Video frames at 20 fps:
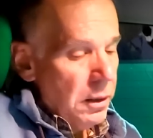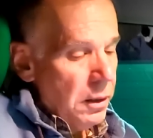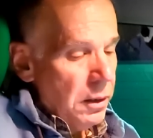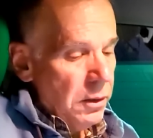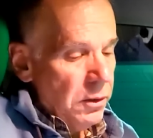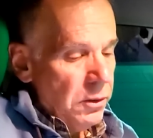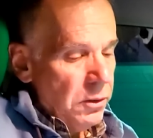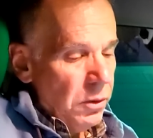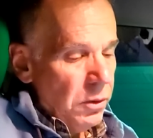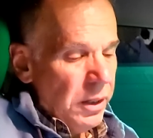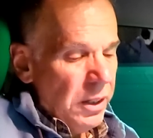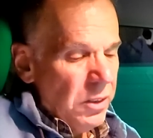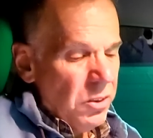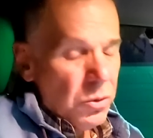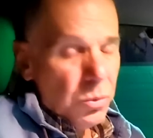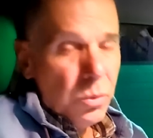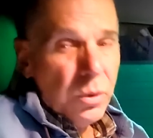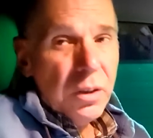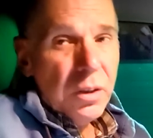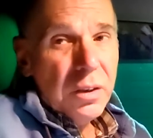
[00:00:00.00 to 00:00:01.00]
So that's
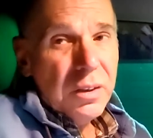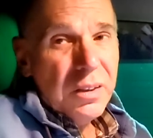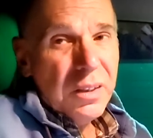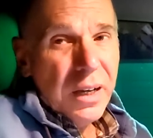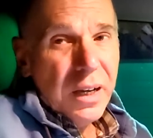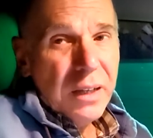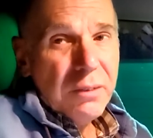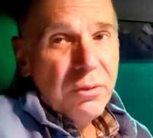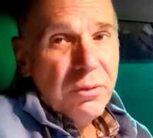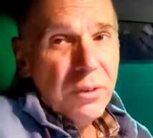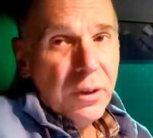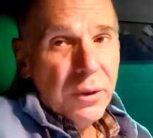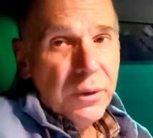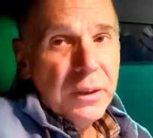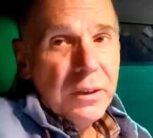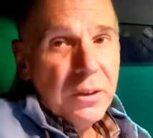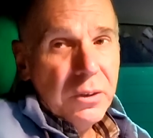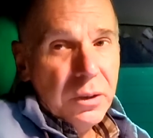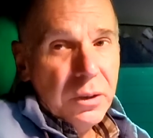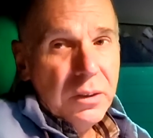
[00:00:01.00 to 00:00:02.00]
really not very
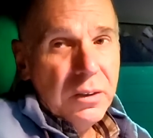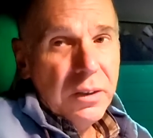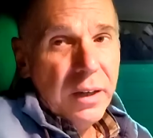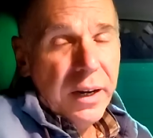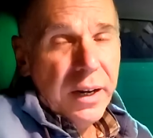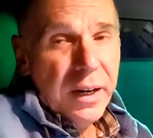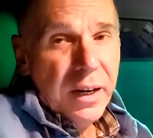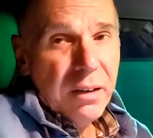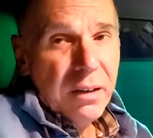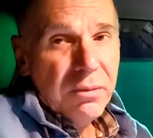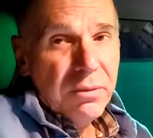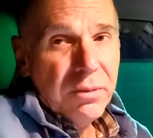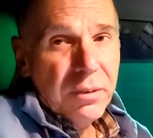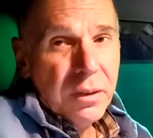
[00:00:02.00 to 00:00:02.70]
good to have